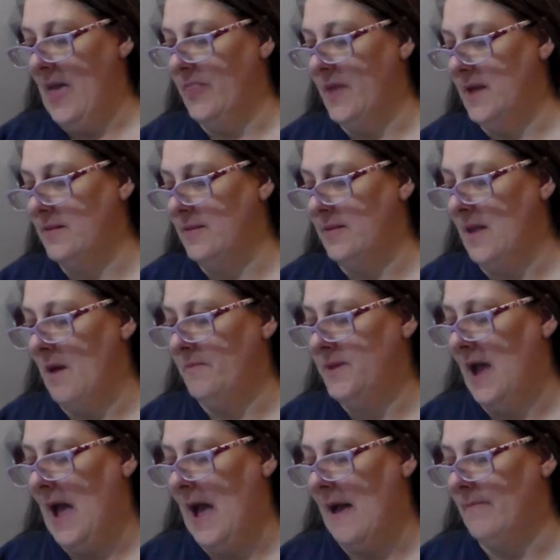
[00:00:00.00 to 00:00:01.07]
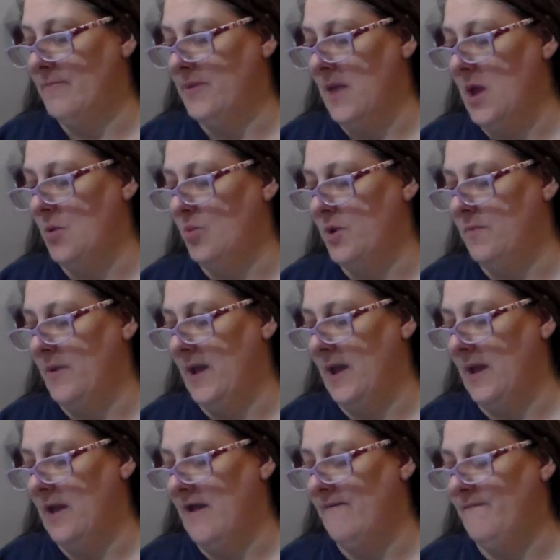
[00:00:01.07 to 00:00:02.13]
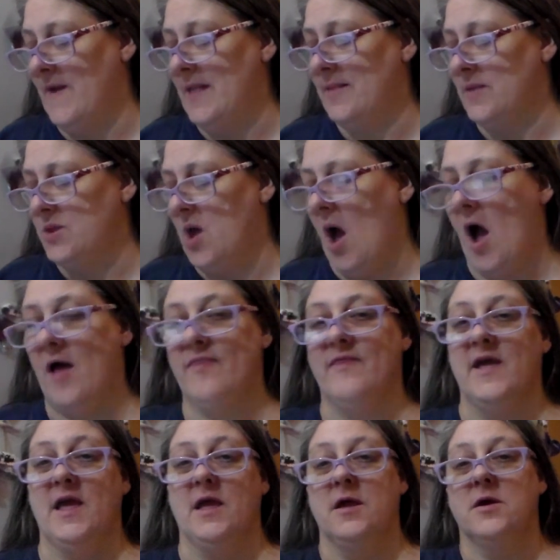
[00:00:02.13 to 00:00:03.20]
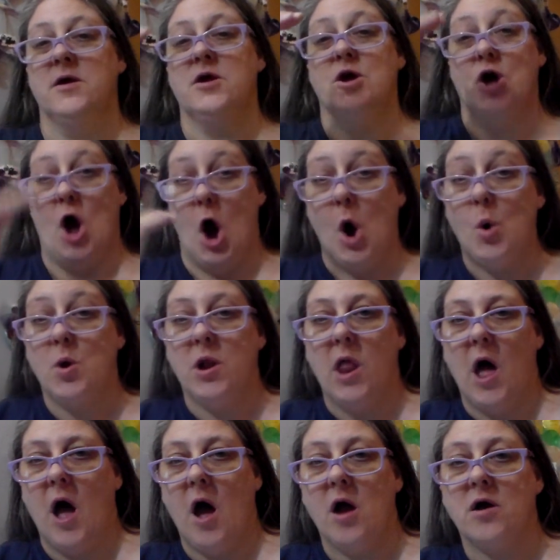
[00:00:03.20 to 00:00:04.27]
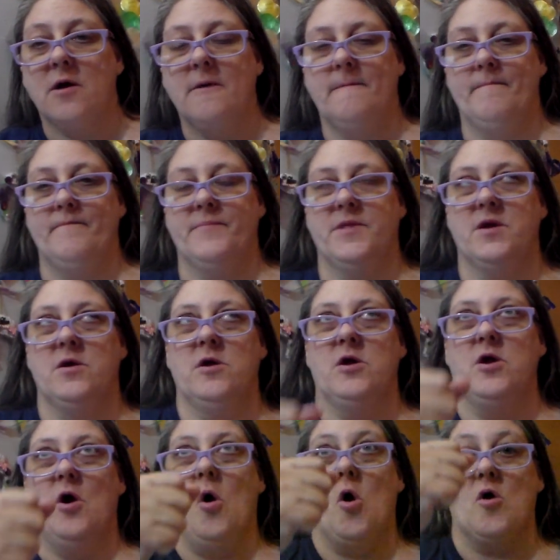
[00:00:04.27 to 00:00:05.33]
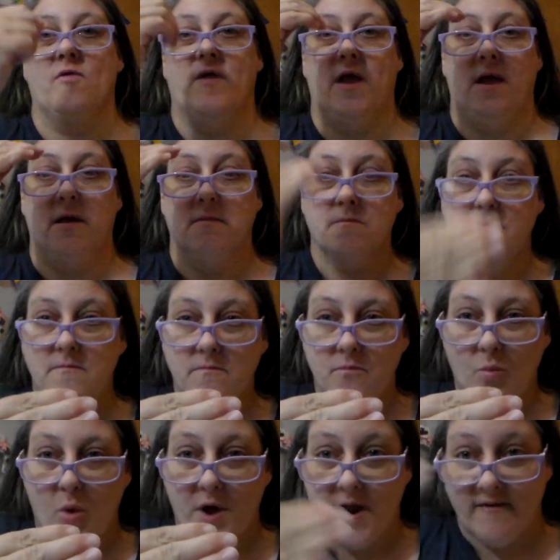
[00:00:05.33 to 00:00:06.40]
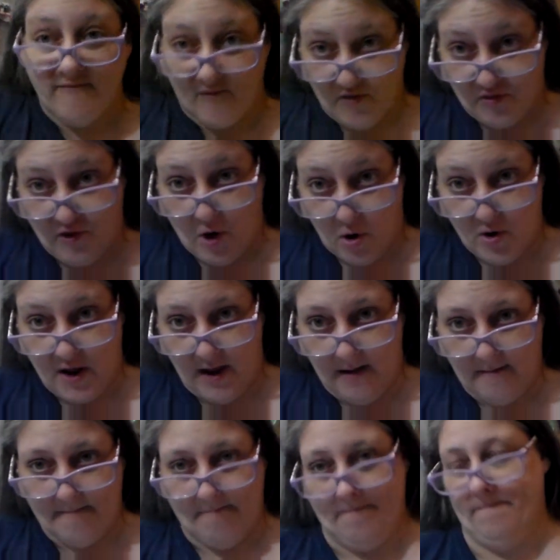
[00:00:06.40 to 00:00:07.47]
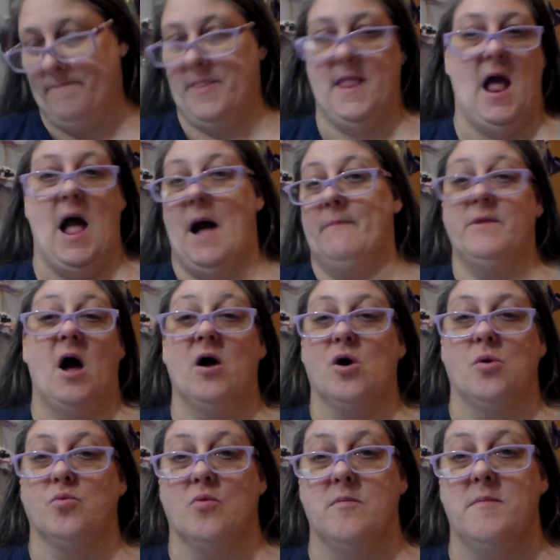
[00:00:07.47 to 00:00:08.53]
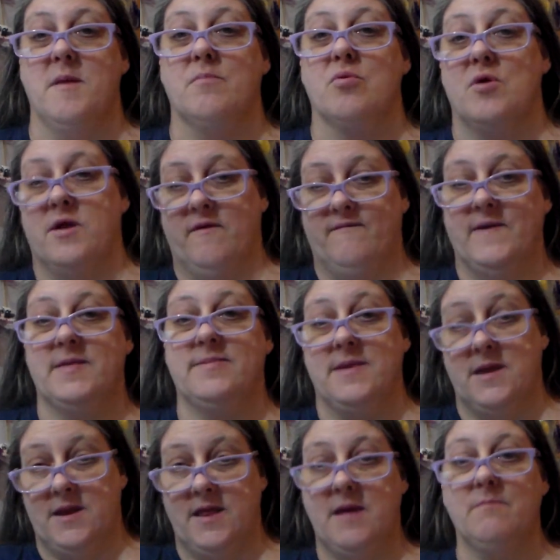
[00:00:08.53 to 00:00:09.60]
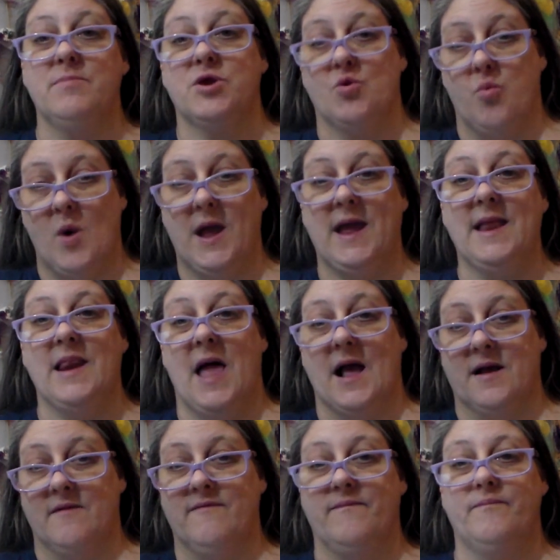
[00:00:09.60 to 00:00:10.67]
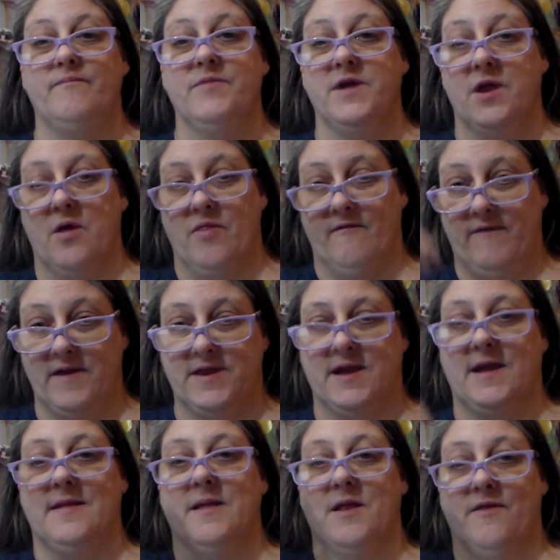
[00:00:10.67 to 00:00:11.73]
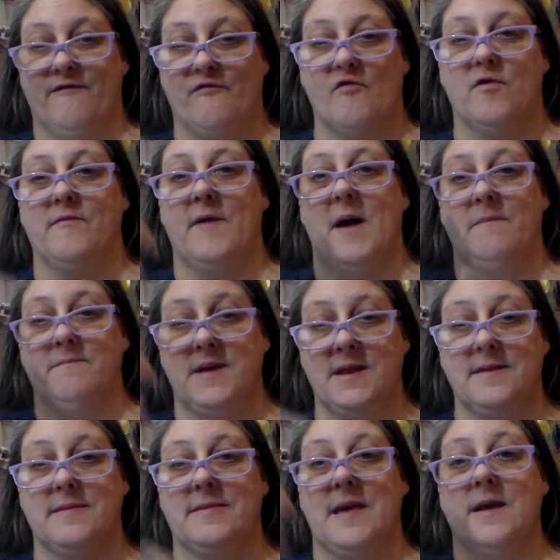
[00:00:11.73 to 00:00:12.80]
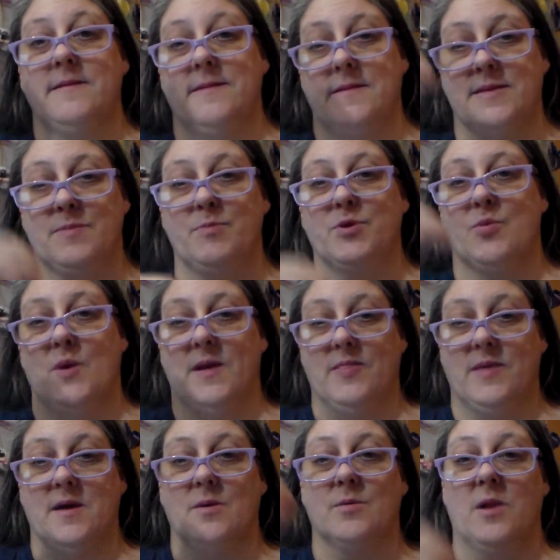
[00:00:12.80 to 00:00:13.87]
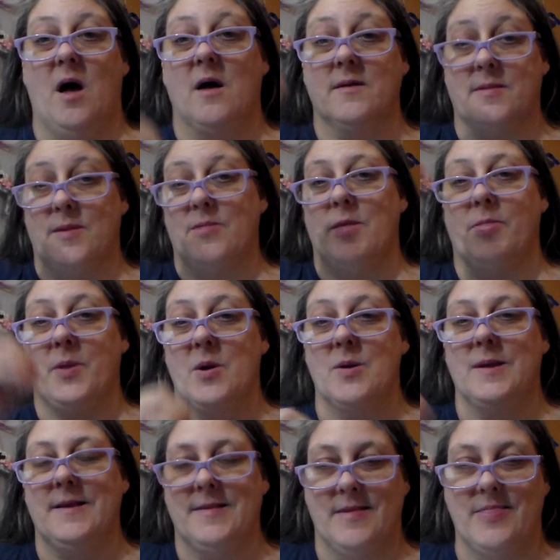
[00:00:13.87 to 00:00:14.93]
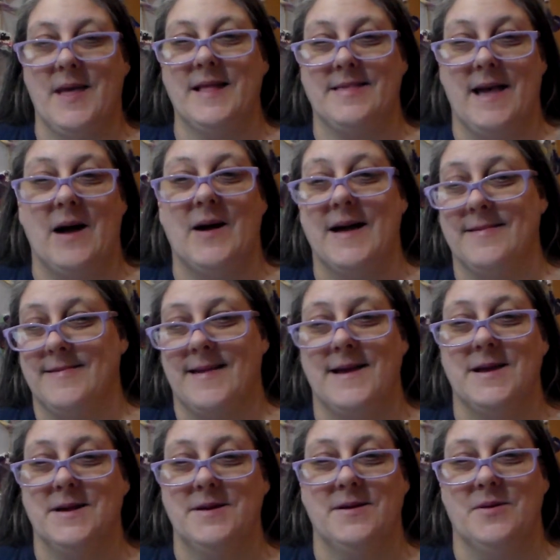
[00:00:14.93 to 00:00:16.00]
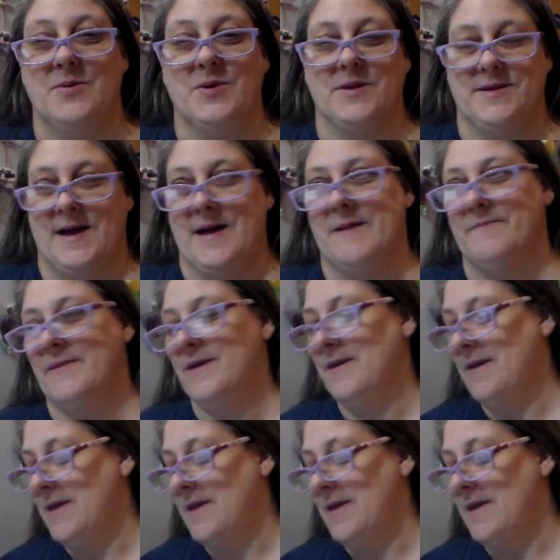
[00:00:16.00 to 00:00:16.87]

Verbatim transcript: And then sometimes it would be, if it's not the o'clock or the whatever 30, I'm not going to remember it. If it's in the in-between, like, a, you know, the 15 and the 45-minute sections between the o'clocks and the 30s, and that's how I say it on a time.